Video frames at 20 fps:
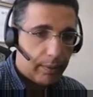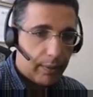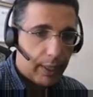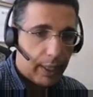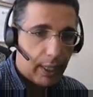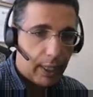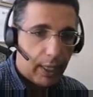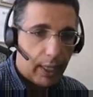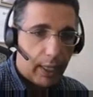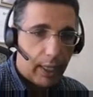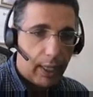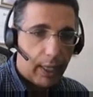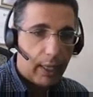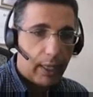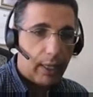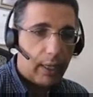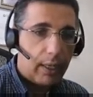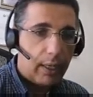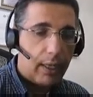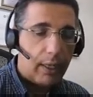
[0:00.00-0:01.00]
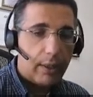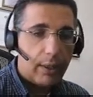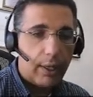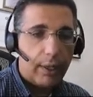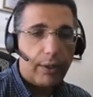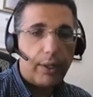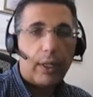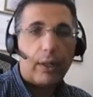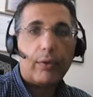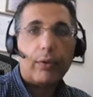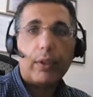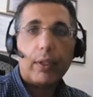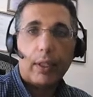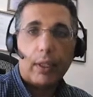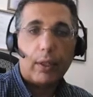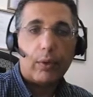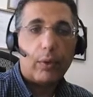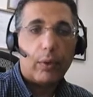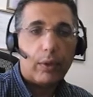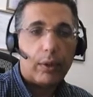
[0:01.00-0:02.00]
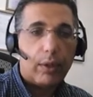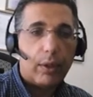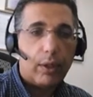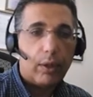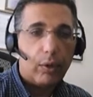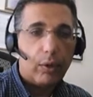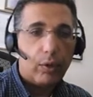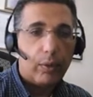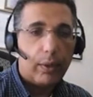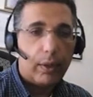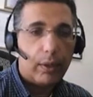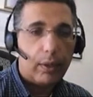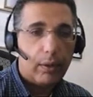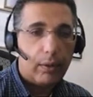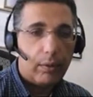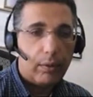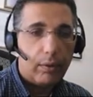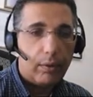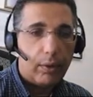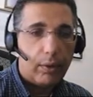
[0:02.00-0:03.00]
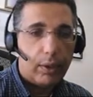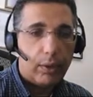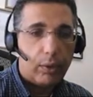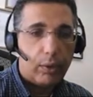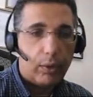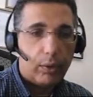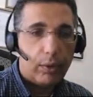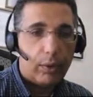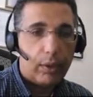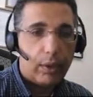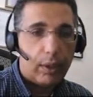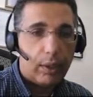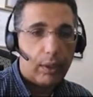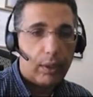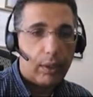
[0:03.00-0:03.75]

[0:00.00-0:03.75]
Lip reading: and his area of study was human resources.